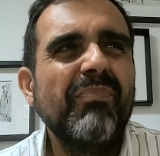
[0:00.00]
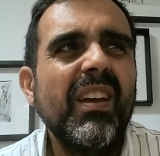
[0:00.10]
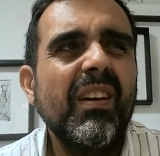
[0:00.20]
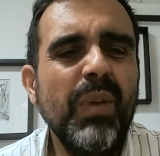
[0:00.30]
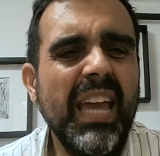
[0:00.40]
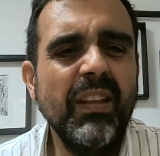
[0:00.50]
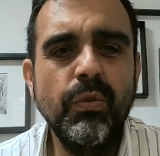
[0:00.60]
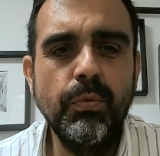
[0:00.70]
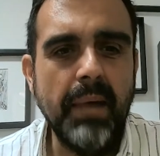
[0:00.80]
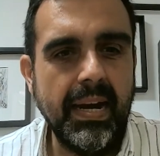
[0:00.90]
we can
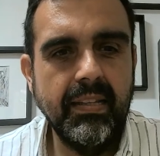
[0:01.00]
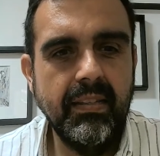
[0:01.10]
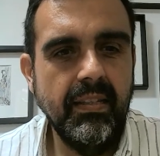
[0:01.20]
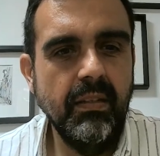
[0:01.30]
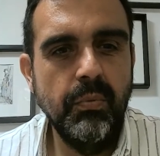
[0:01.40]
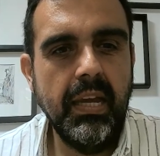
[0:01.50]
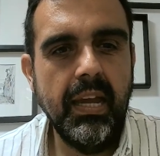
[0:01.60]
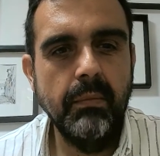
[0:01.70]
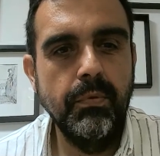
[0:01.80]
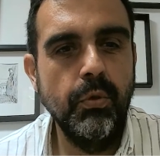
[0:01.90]
do marketing, we
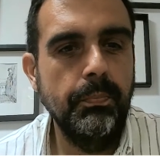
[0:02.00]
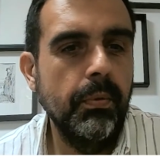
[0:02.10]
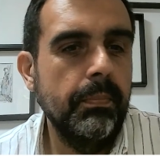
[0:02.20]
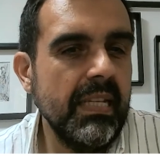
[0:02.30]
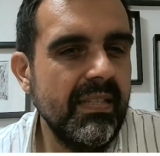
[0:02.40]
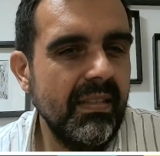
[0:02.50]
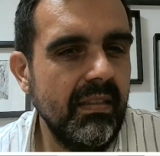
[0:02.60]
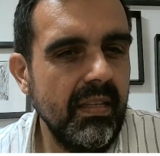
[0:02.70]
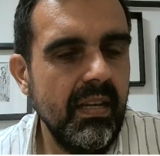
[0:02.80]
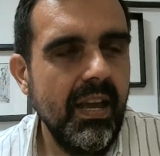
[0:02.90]
can do
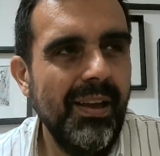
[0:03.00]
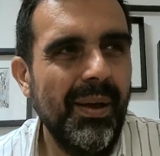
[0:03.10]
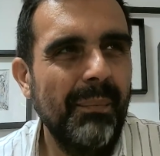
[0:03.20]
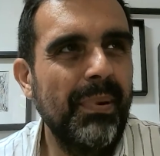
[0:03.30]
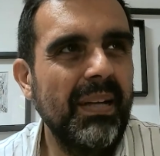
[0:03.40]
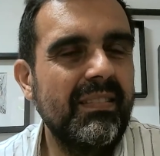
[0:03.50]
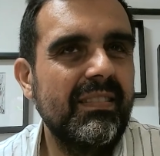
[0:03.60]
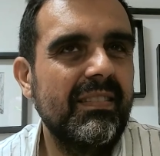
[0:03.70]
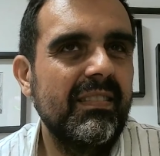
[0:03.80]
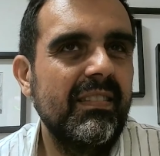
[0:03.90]
publicity, but
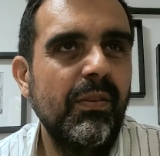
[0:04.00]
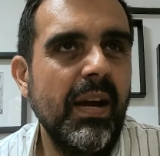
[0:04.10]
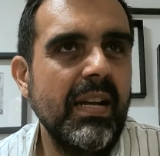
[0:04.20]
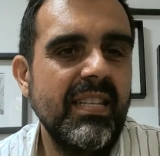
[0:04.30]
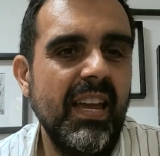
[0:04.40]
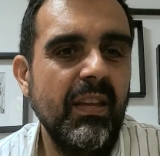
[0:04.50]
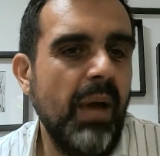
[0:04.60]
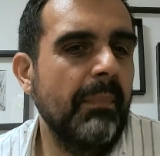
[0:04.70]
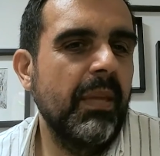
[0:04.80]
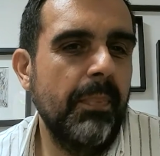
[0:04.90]
you are saying
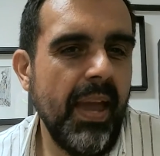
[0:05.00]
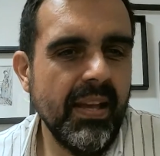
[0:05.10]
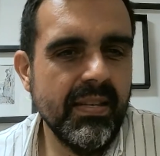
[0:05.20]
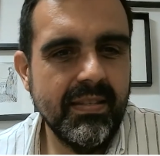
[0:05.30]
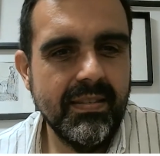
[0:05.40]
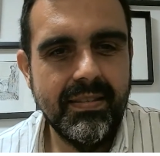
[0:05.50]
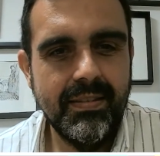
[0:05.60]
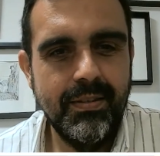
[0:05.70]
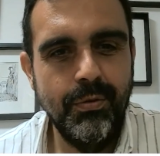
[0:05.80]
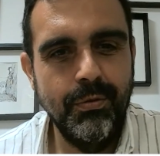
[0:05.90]
I'm the best,
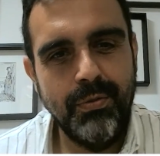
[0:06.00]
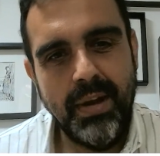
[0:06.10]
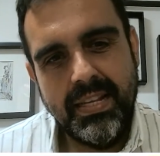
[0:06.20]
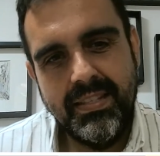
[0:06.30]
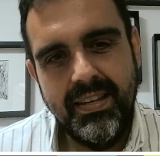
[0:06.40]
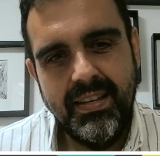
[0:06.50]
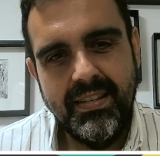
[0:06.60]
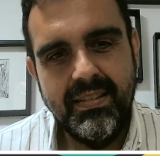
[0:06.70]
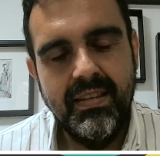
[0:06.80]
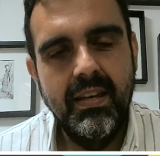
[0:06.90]
you
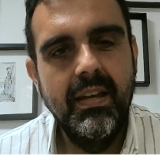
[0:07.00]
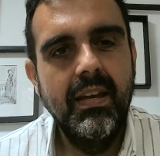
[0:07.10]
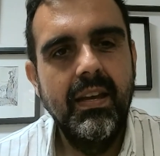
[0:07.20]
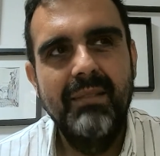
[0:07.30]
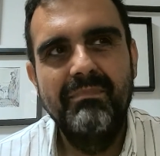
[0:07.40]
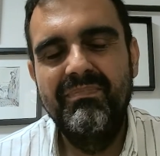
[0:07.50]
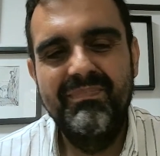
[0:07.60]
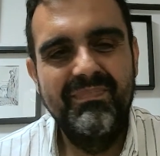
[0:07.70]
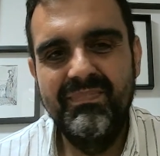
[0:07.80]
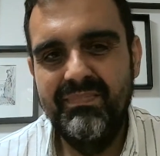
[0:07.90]
trust us.
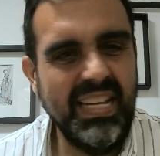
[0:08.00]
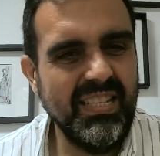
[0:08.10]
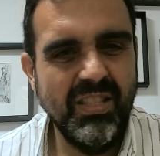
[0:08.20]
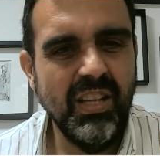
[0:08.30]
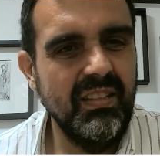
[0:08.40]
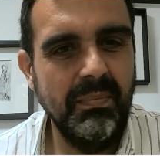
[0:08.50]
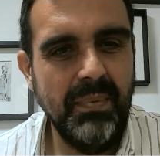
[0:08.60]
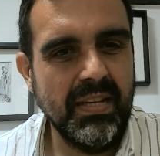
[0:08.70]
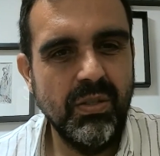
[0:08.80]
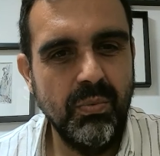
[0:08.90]
That's not the
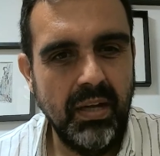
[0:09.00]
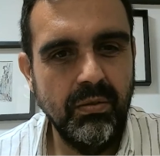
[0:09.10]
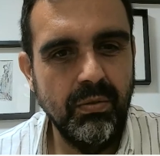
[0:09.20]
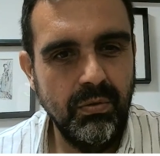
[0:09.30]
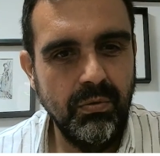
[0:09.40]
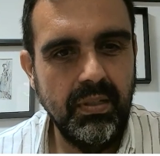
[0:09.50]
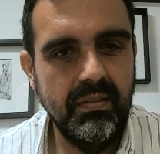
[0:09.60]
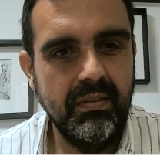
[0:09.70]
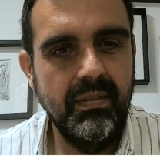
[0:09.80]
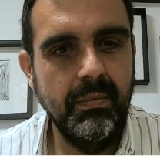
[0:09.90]
best way to do
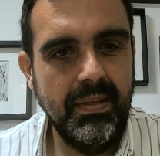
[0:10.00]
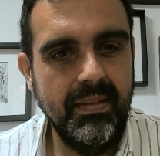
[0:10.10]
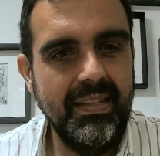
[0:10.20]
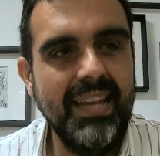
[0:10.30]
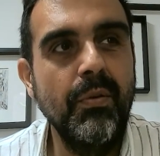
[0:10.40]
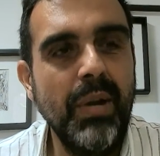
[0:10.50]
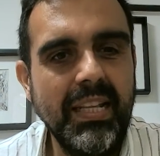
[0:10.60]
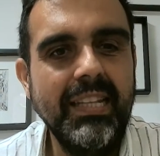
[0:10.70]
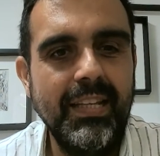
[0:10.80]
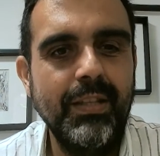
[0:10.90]
it. They
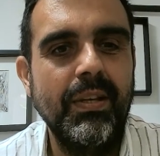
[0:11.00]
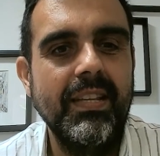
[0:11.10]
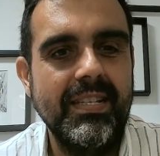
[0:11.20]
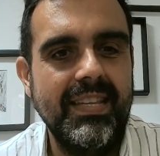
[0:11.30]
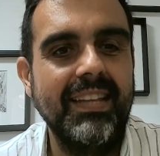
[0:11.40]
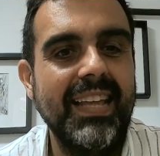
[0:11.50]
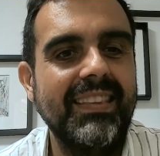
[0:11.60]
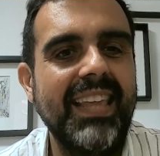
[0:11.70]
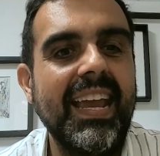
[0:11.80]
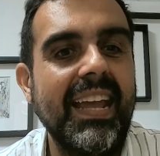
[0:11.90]
really need to understand that
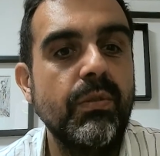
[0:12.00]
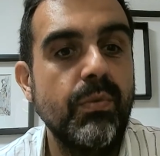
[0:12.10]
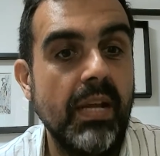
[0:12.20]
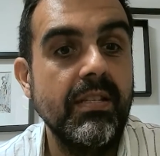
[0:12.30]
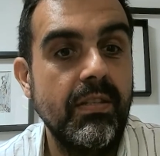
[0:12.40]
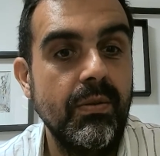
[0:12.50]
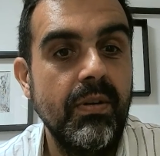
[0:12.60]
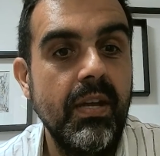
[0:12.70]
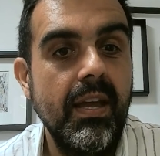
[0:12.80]
they can trust you,